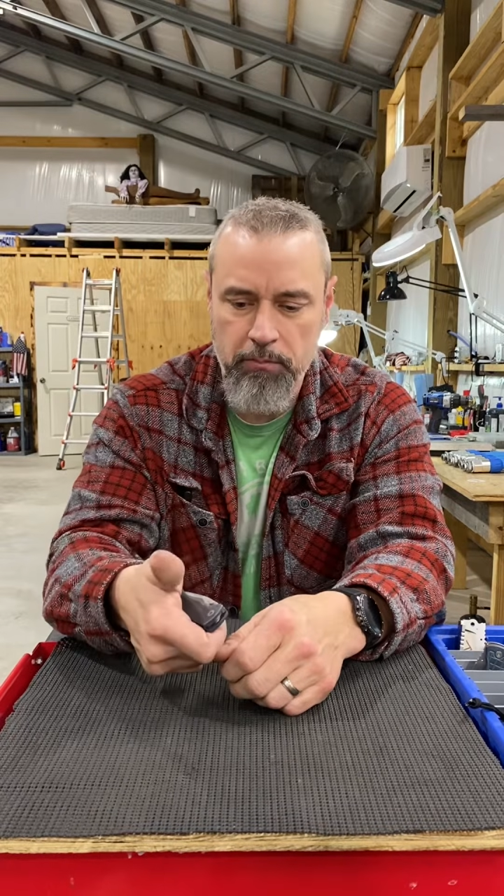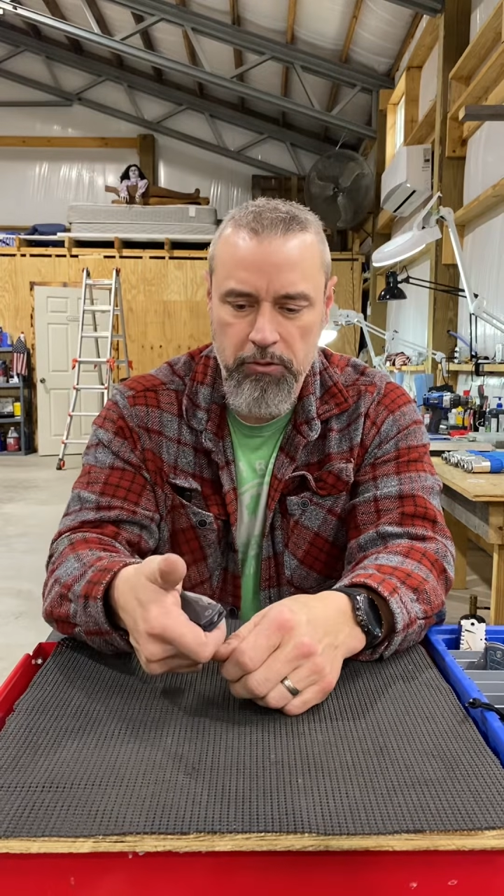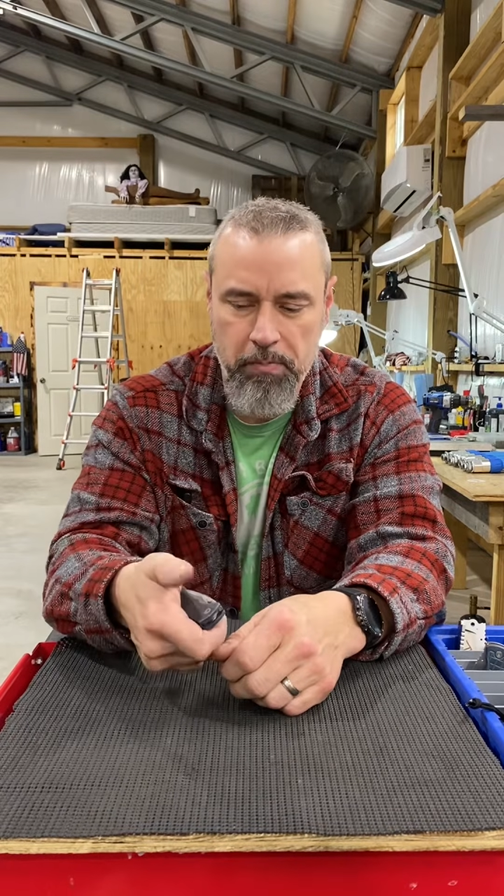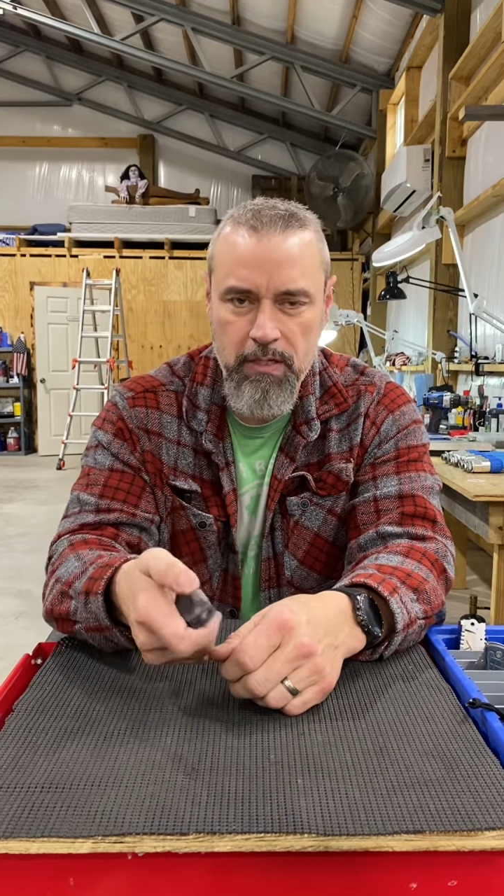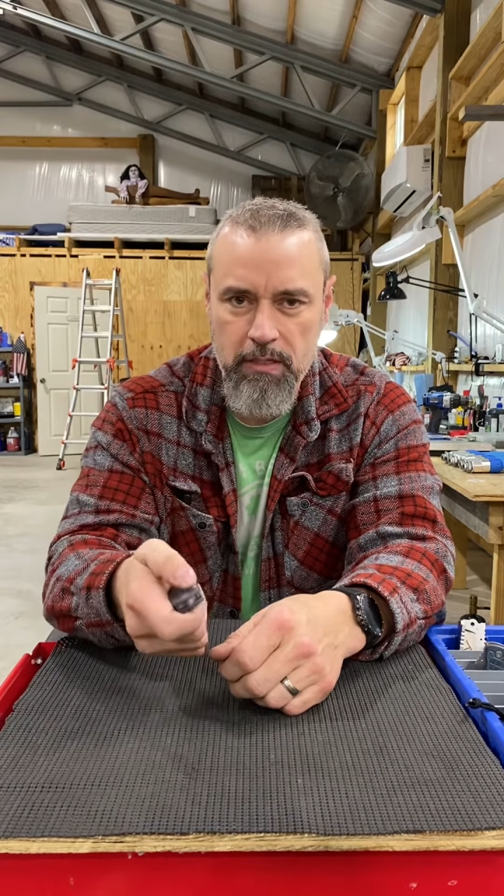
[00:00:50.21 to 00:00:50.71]

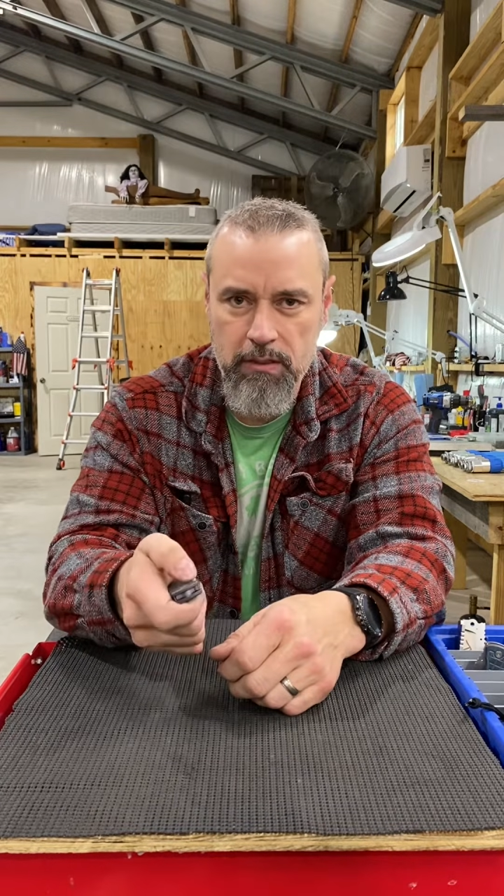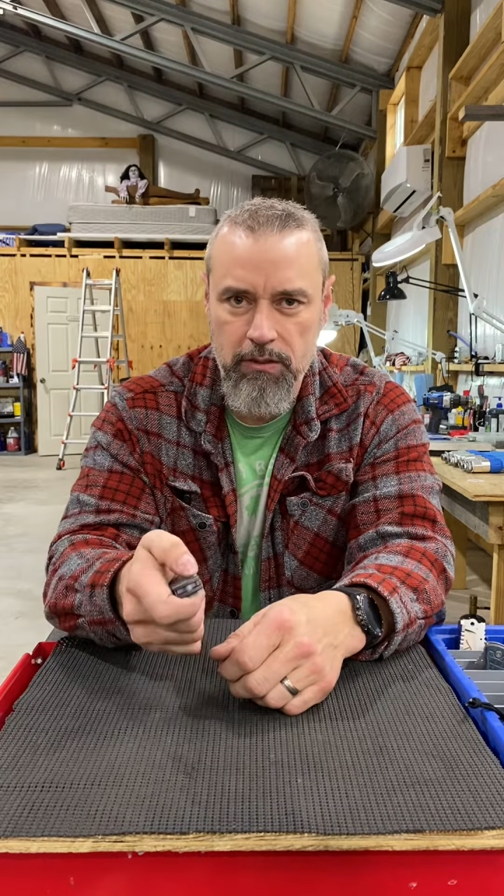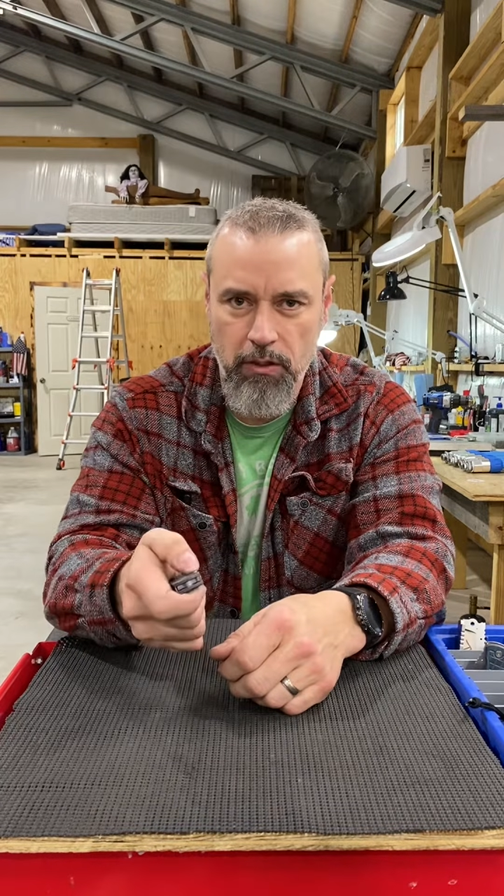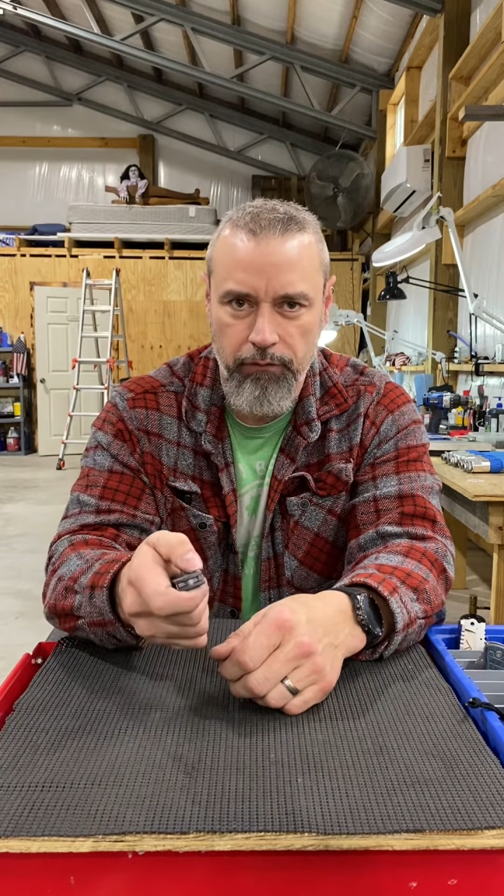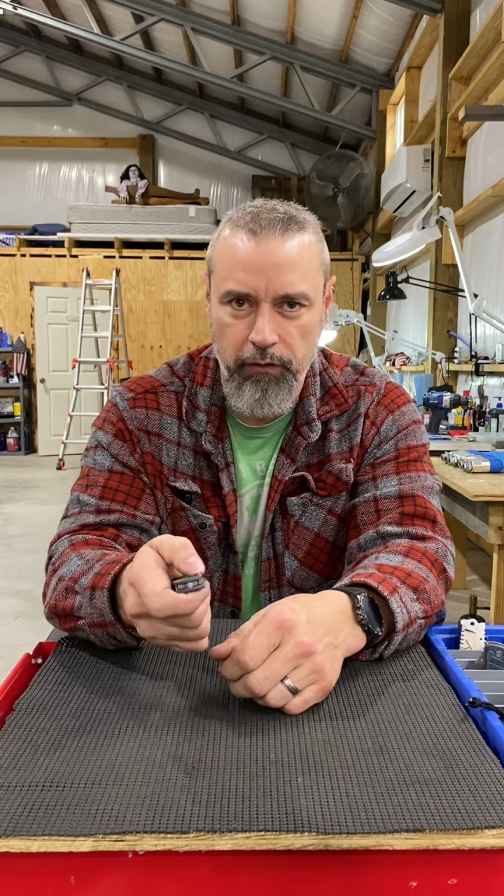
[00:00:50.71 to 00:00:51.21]
speed
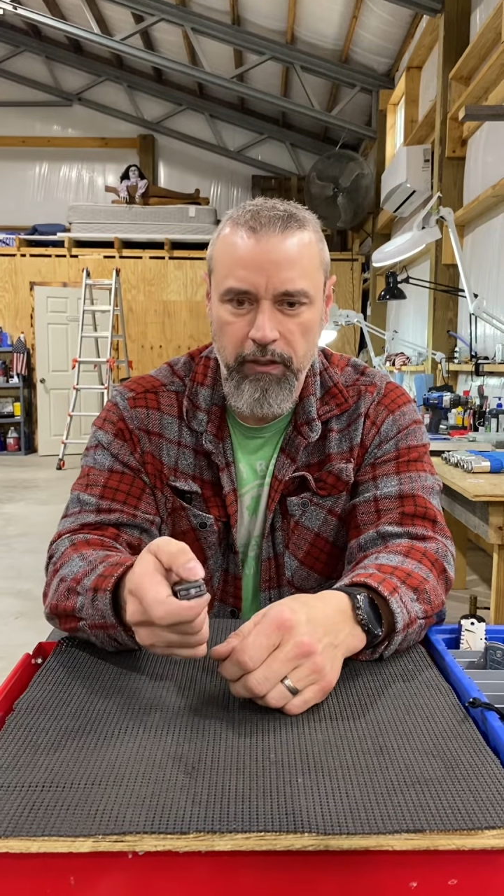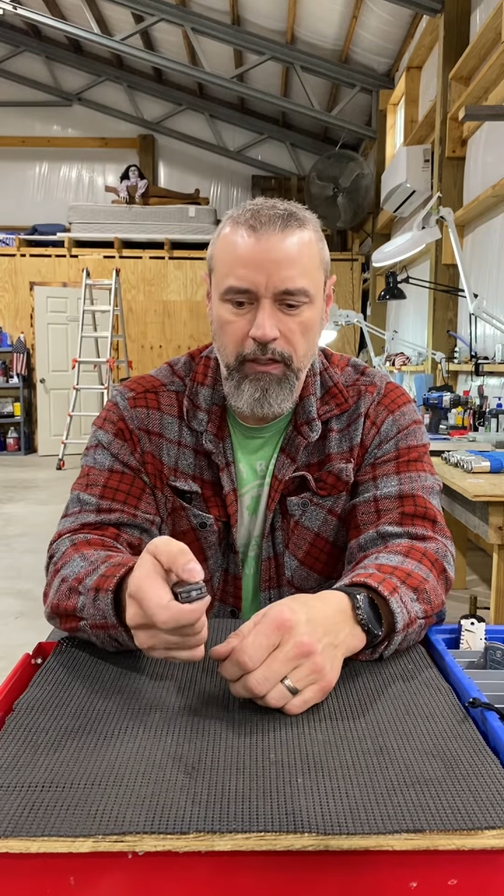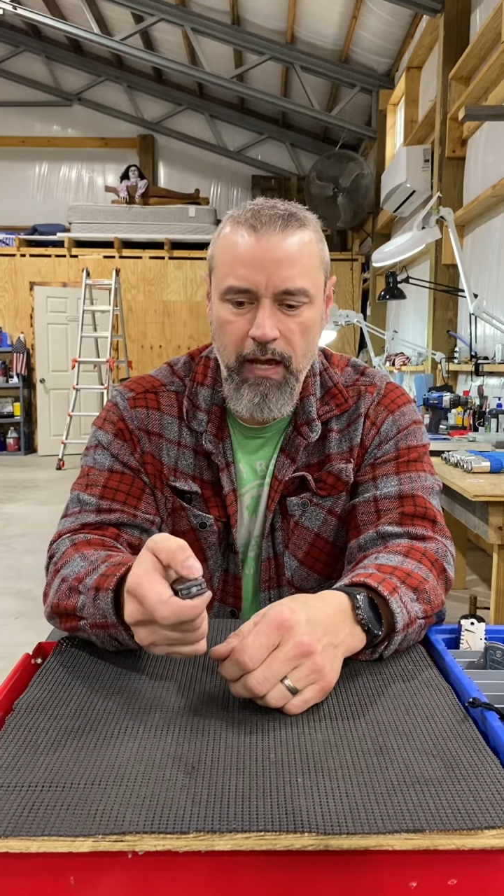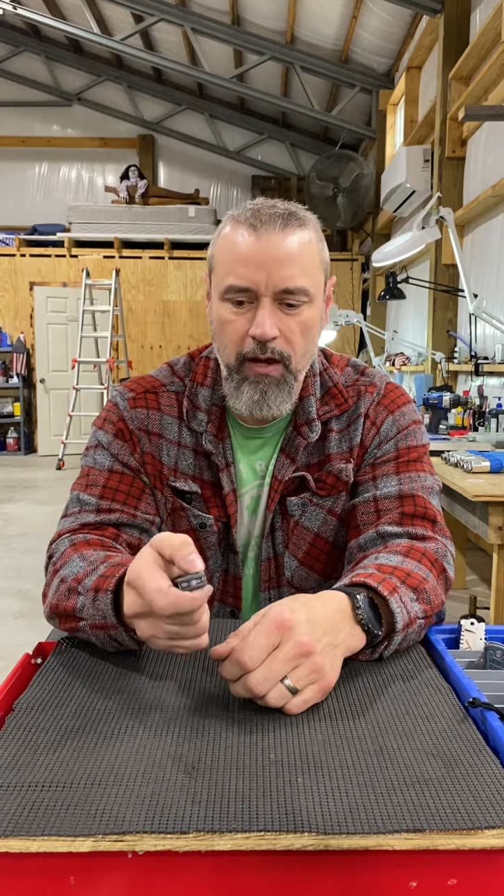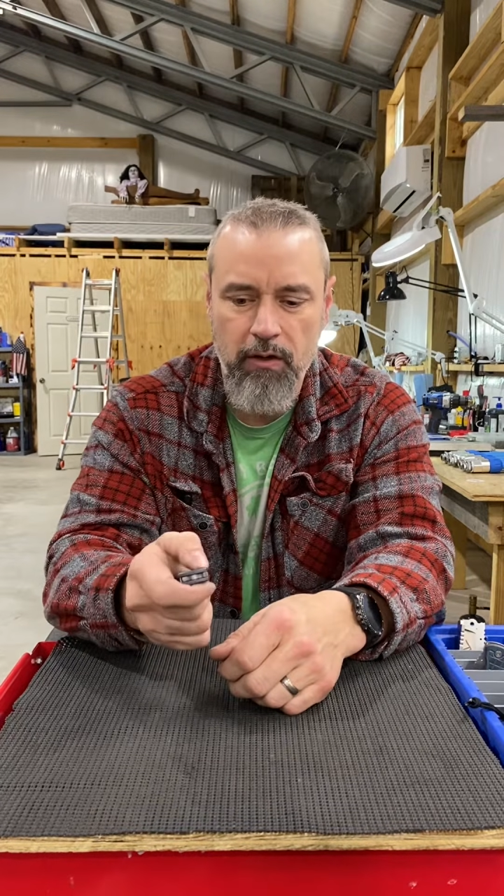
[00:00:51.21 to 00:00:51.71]
to flick it
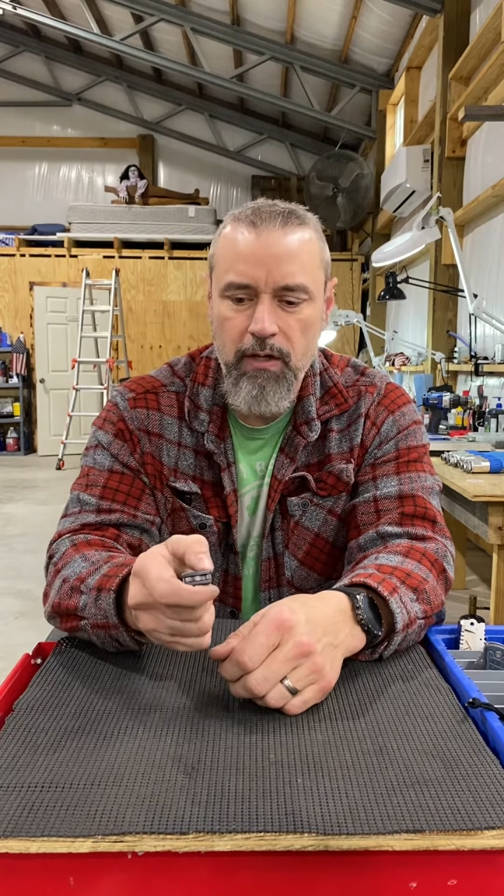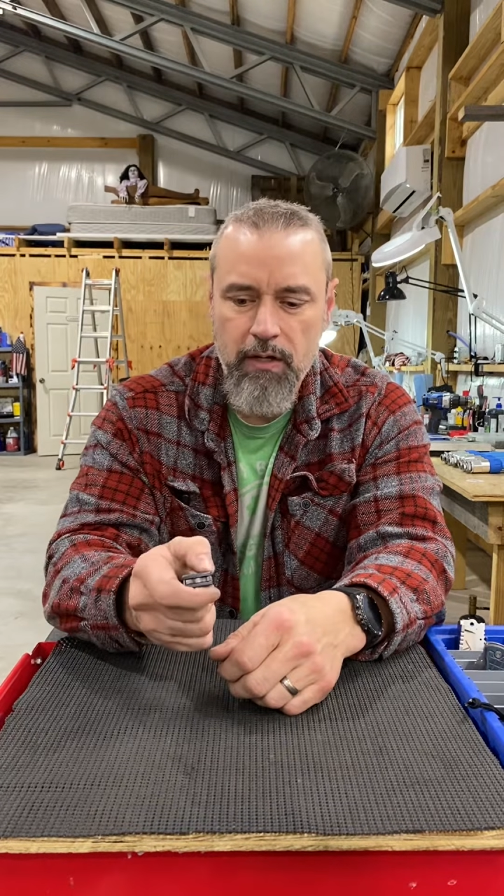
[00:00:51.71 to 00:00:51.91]
out.